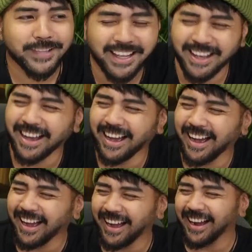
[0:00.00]

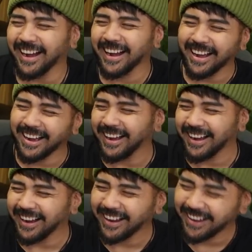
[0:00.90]

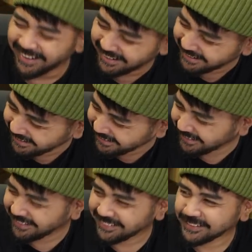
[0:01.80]

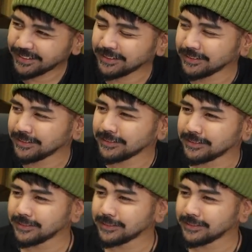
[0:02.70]
[no speech]